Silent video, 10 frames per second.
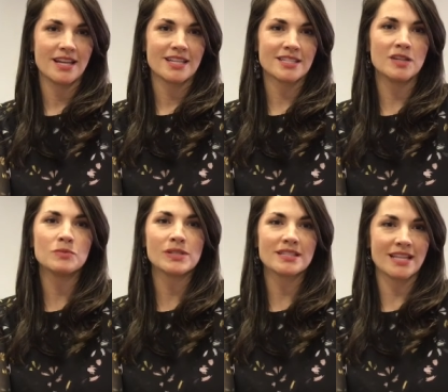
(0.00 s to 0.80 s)

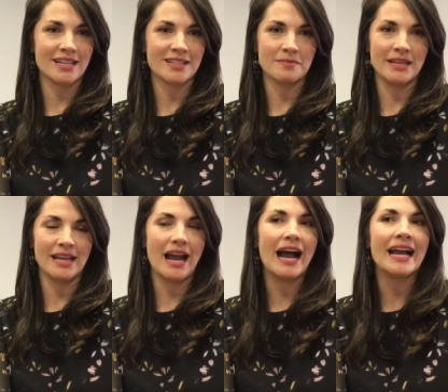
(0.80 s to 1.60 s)
someone said to me,
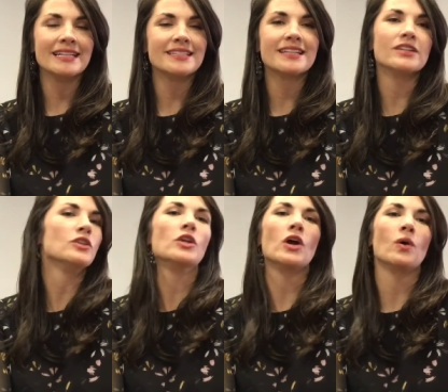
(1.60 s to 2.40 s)
I didn't
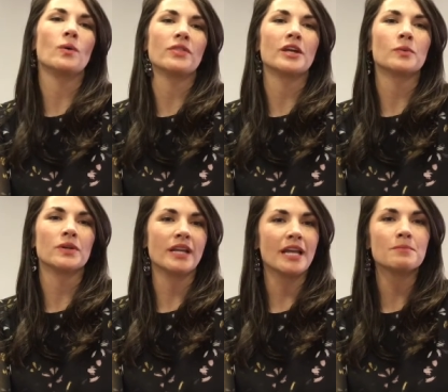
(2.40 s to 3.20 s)
know there were
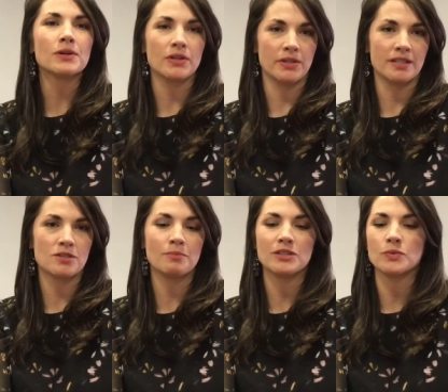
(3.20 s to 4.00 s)
neighborhoods
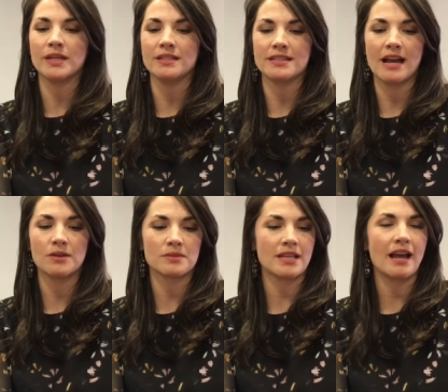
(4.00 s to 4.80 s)
between
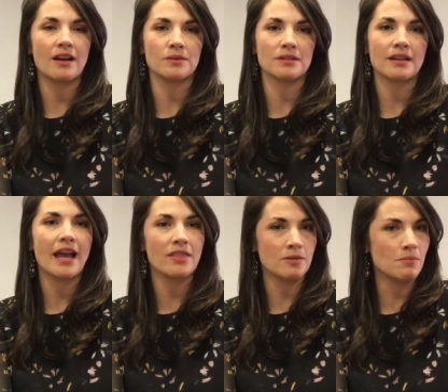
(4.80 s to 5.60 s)
downtown
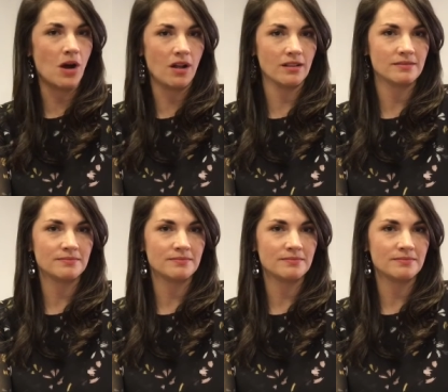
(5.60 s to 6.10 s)
and the mall.